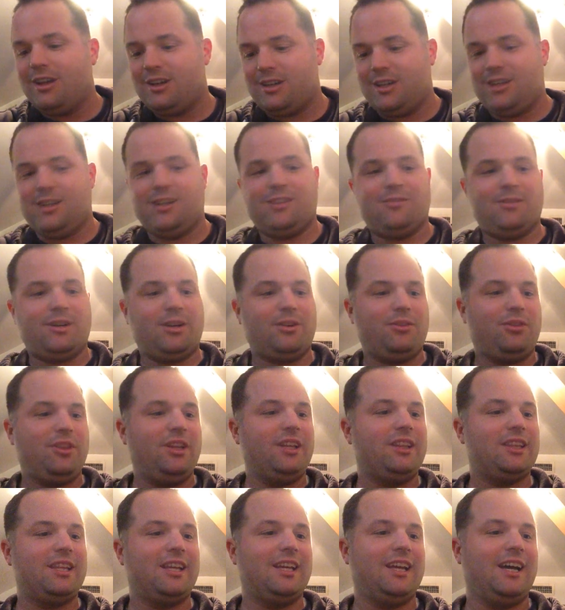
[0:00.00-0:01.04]
I don't
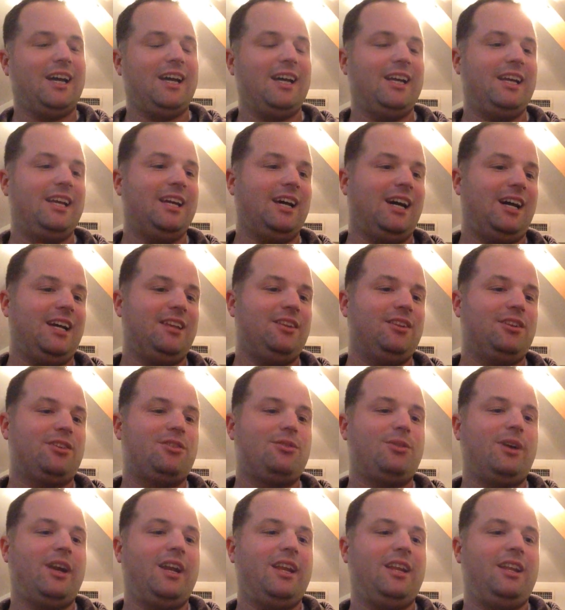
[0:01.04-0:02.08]
think the guy got the
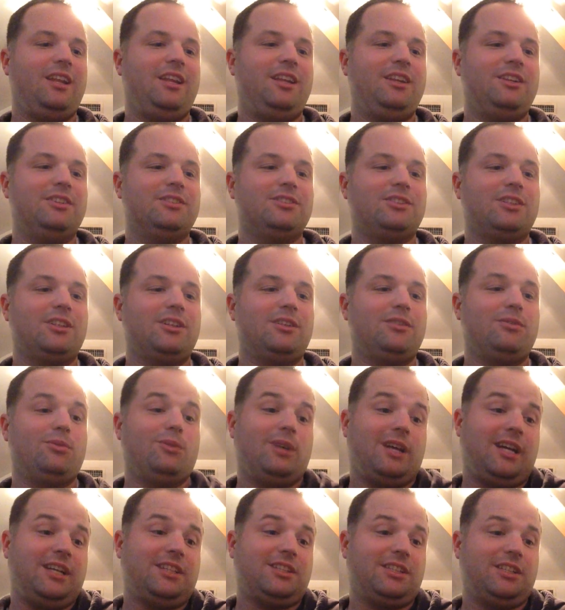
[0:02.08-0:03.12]
credit he deserved.
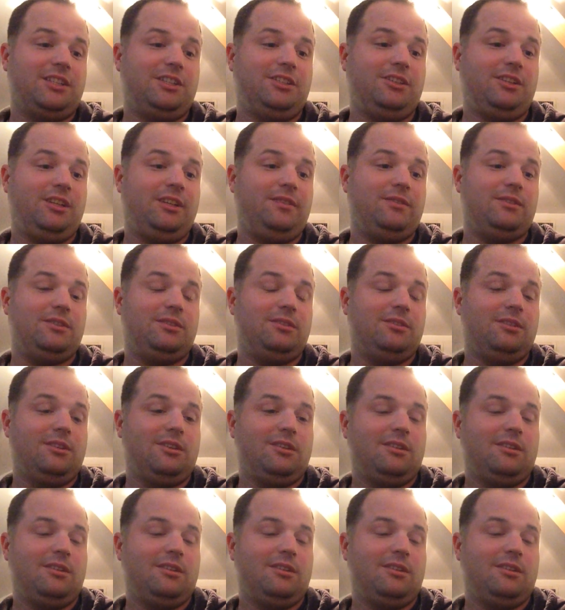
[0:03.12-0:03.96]
Well, actually, he couldn't even